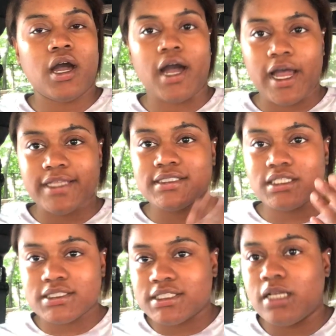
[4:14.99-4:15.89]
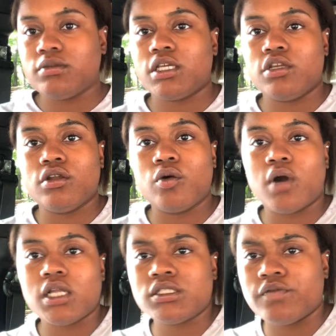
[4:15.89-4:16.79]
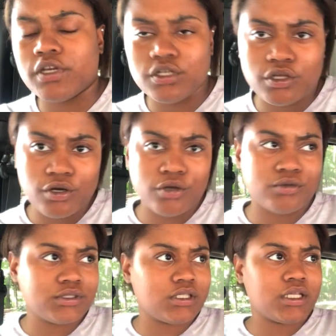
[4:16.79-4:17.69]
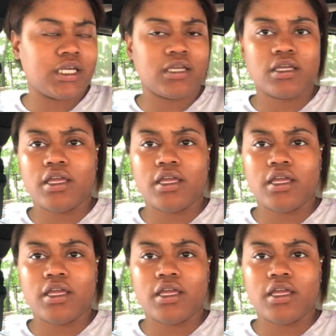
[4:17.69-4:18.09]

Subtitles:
I did the same thing, you know, watch videos on like